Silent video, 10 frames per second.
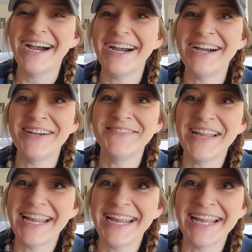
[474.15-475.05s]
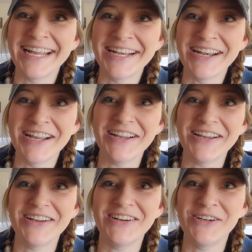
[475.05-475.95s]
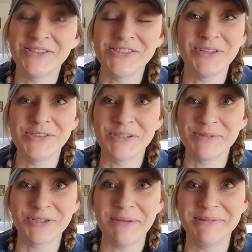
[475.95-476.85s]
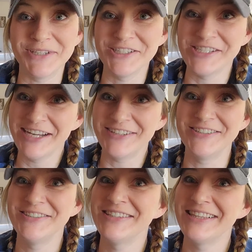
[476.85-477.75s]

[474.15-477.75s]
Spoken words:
and also subscribe to our channel.